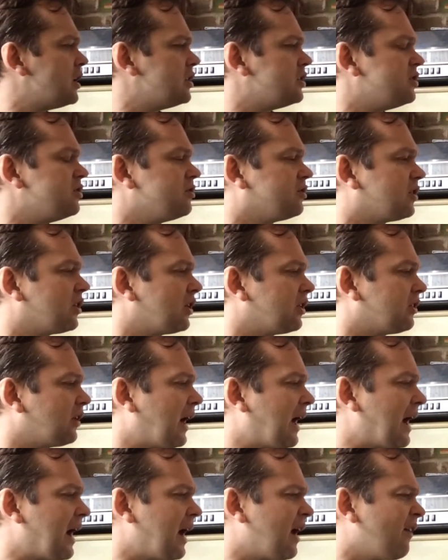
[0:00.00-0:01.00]
You could
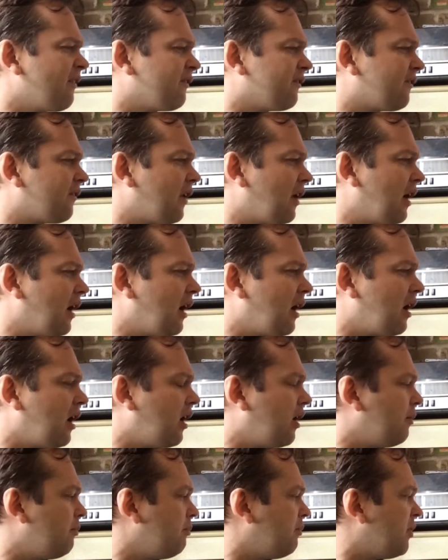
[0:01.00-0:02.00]
have
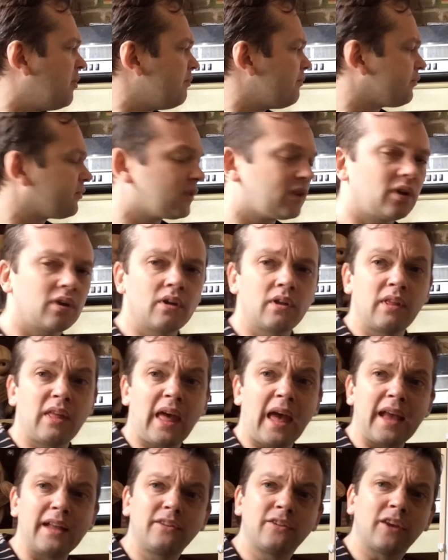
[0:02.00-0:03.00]

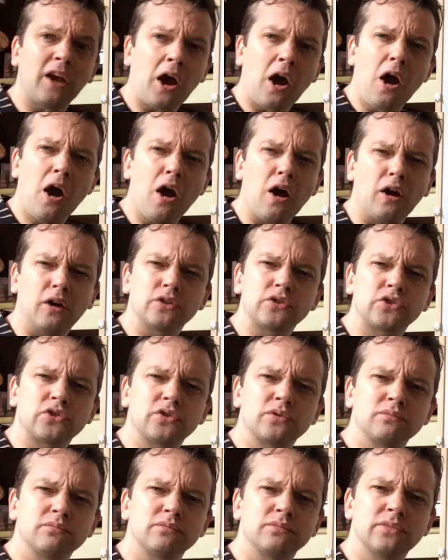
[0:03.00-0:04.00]
a tart.
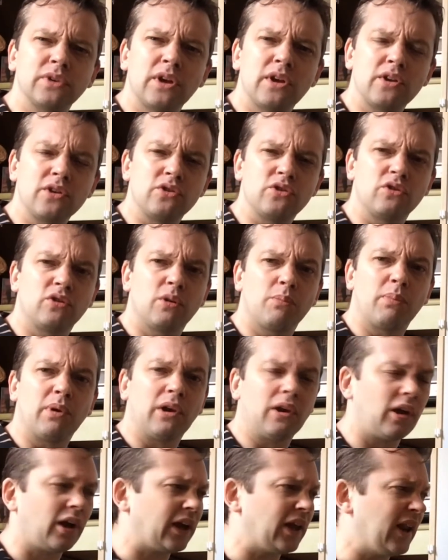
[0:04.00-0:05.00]
You could
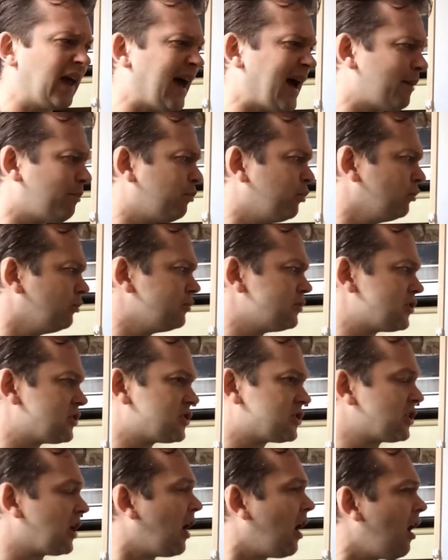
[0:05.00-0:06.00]
put like an apple
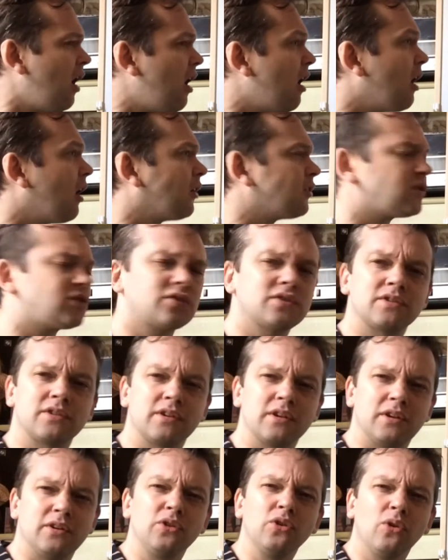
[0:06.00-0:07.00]
tart
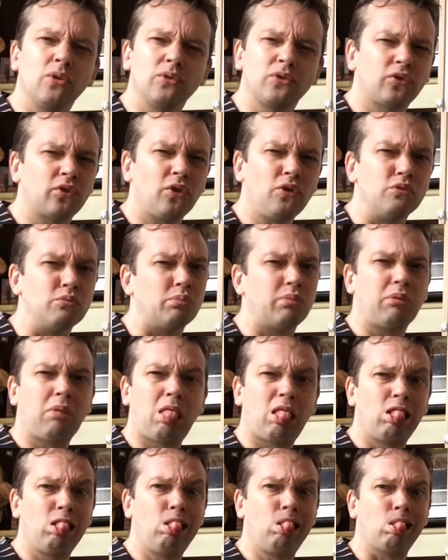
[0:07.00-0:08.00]
in your soup.
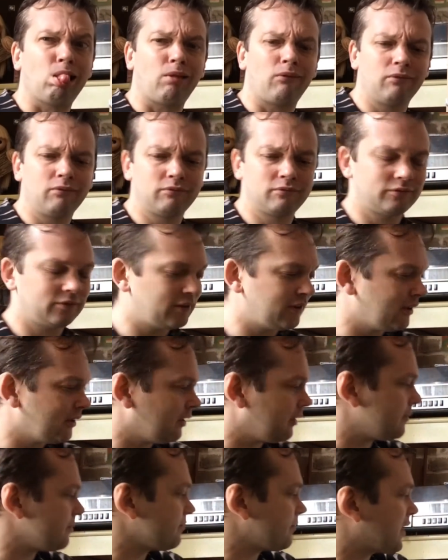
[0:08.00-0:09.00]
Ugh.
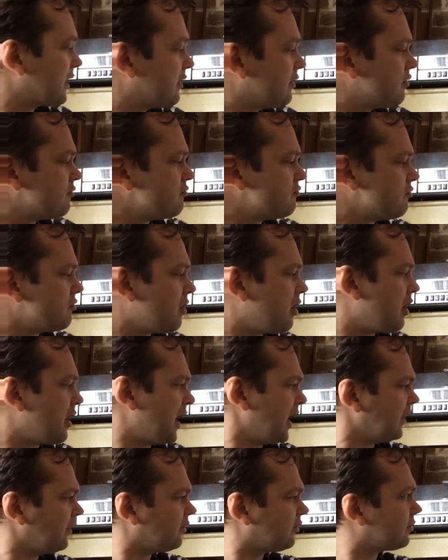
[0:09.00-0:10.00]

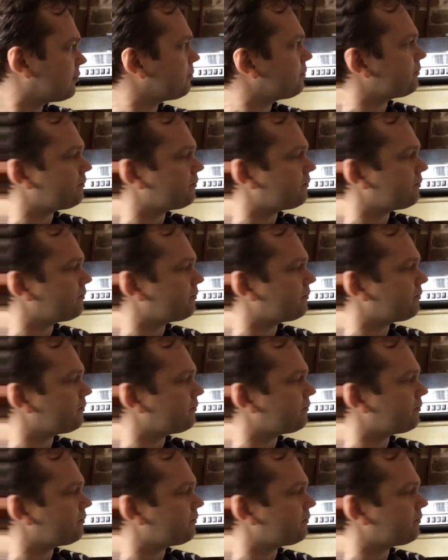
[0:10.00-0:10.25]
Right.